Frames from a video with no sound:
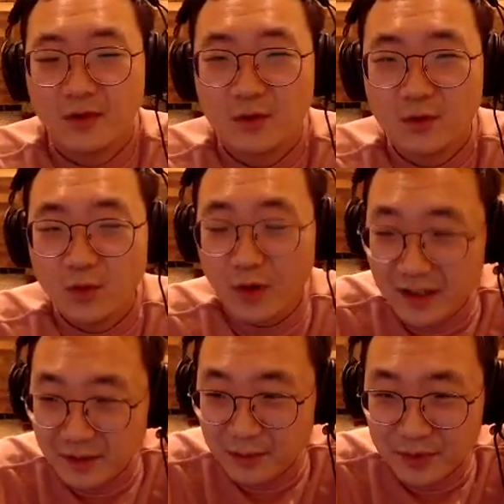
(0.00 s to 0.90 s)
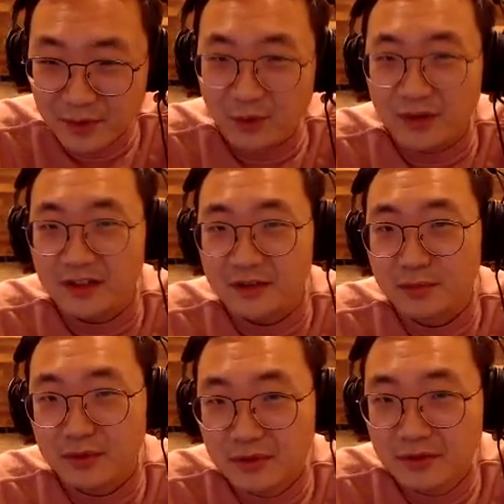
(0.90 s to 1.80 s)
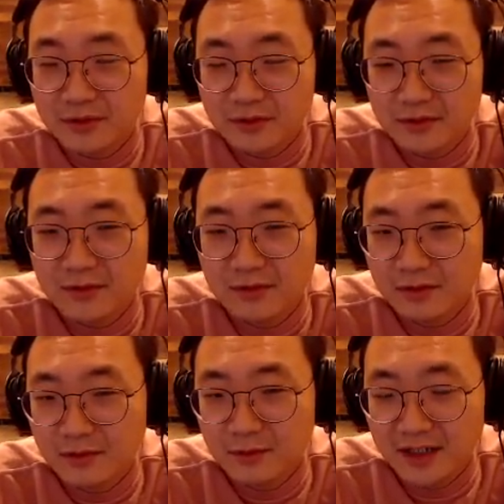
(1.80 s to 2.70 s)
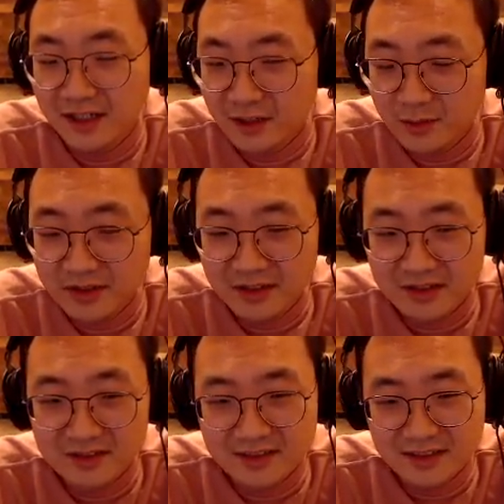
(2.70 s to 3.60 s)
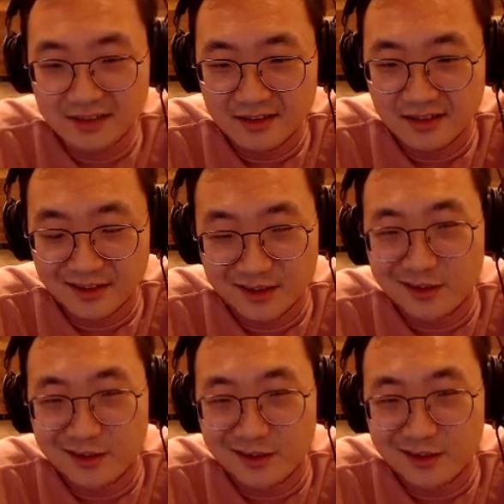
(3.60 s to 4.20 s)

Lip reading: What up? What up? My name is Kiro